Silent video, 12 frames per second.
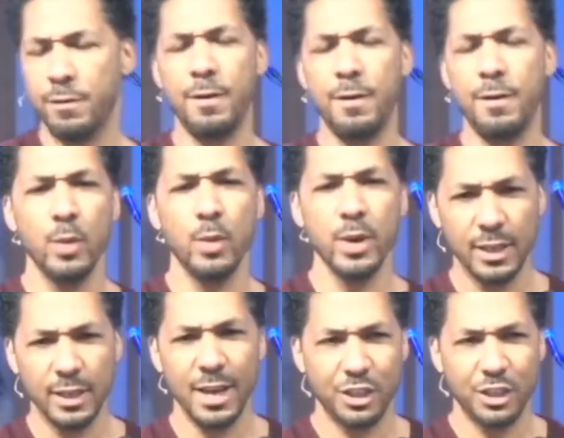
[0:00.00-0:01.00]
following the
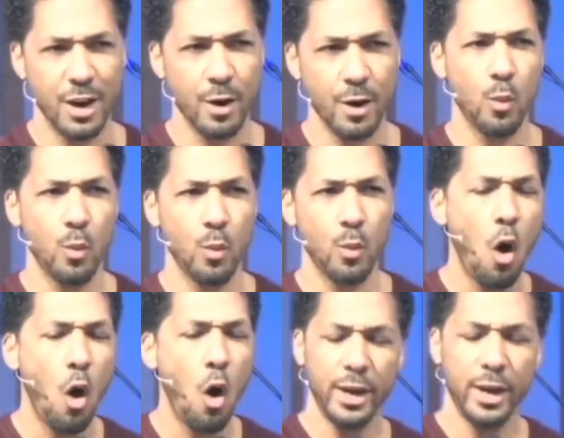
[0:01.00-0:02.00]
lectionary, we're
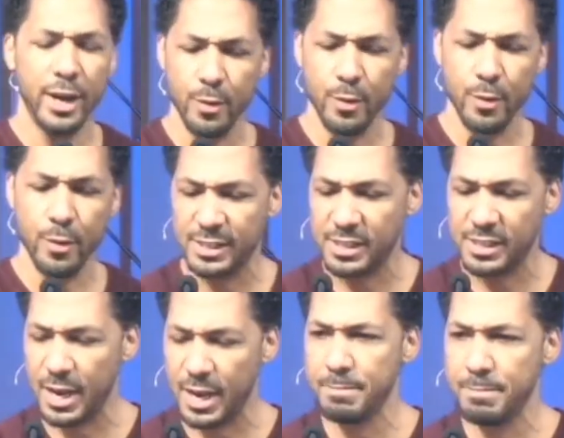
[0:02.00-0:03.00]
all hearing the
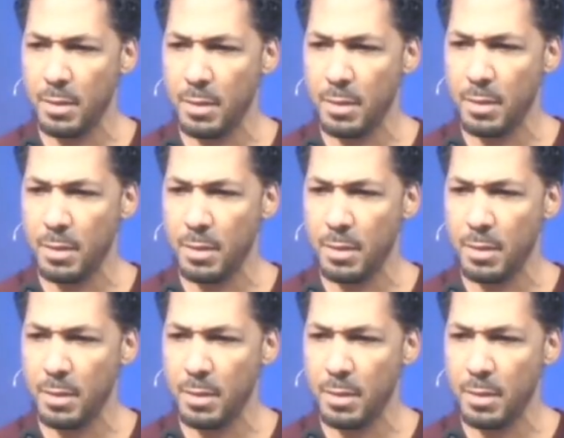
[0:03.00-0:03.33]
same